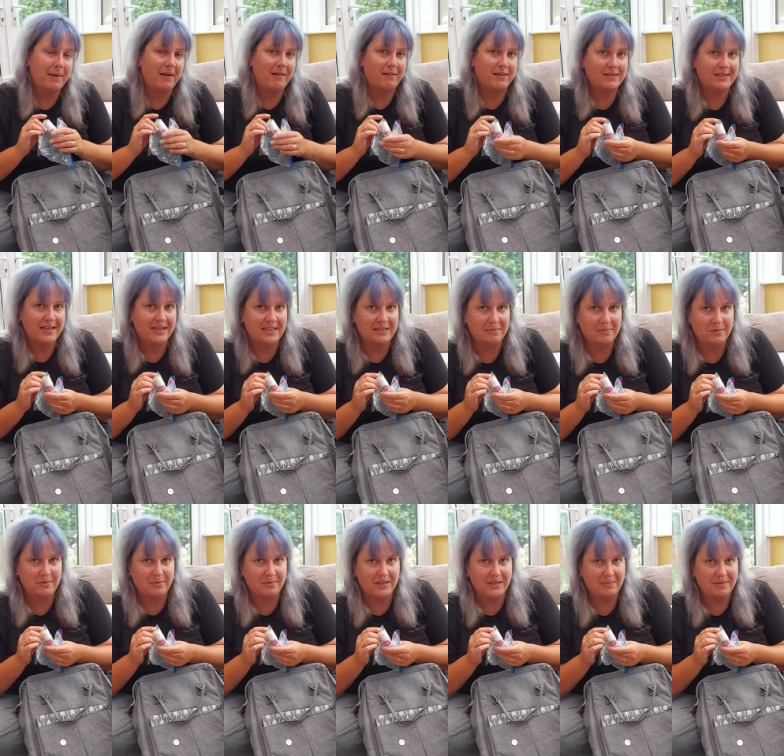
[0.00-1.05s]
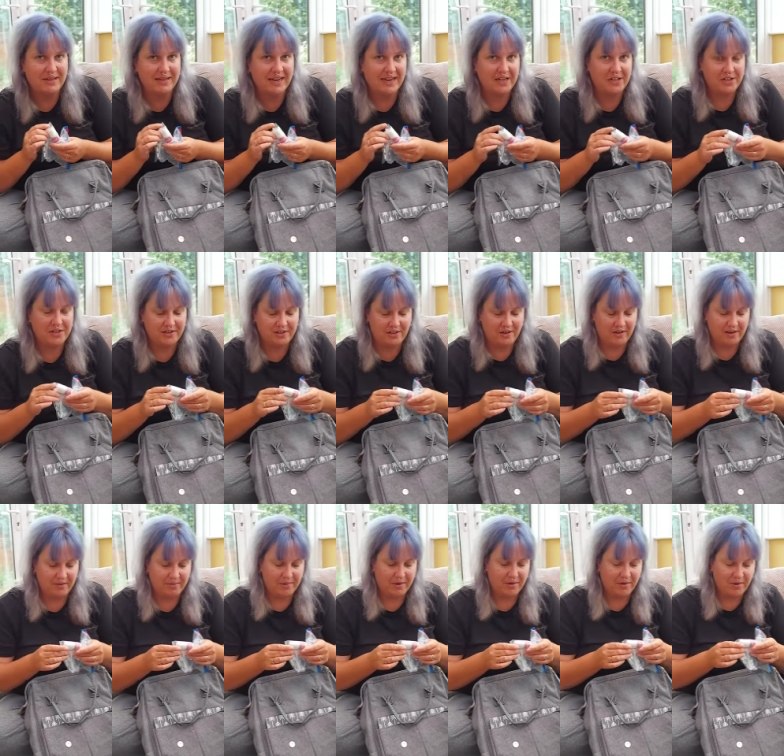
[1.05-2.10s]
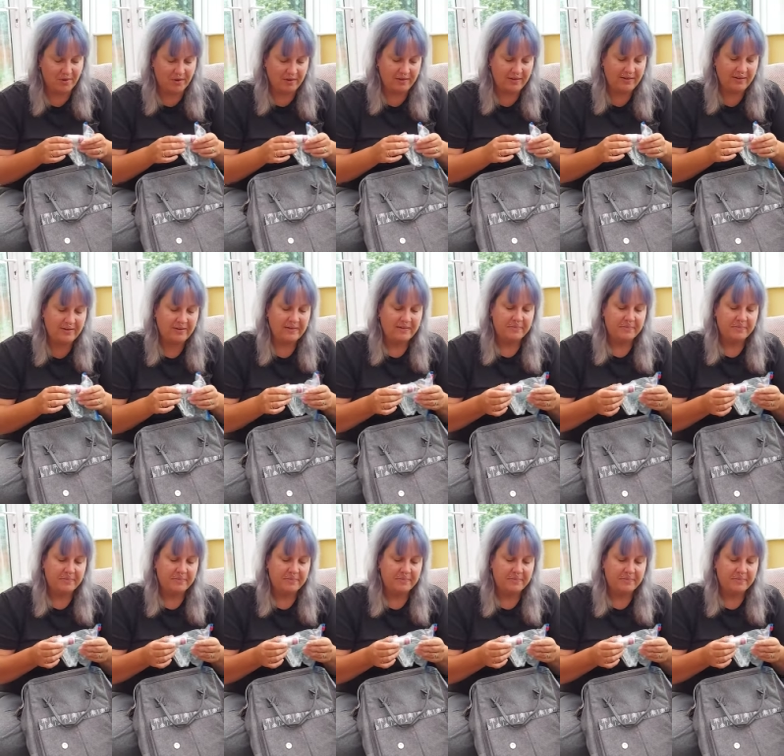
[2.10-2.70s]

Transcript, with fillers: paracetamol with the medication that I'm on.